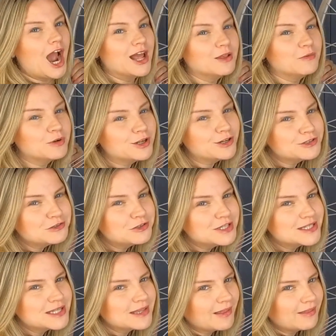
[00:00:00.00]
And then when I saw
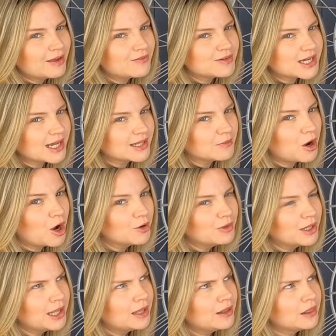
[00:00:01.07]
this in there the other day, there were
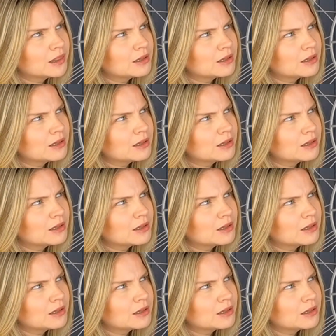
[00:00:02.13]
only